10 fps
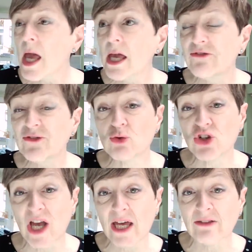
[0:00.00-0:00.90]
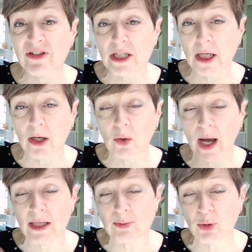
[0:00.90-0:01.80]
If you share the video
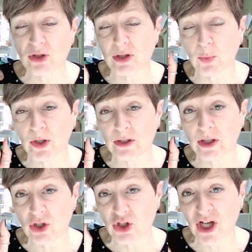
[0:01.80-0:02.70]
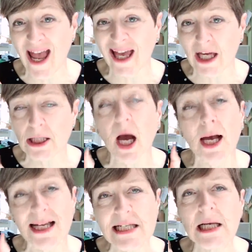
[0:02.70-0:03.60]
and put the word shared,
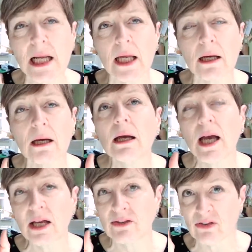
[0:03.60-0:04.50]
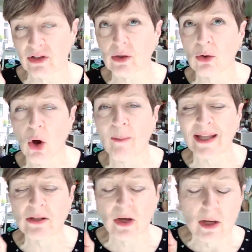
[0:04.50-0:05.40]
ideally as a single
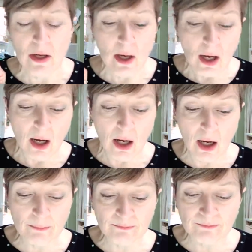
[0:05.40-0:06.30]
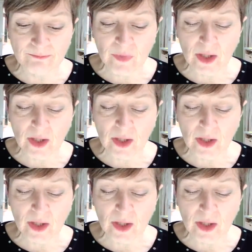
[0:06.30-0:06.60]
comment, um,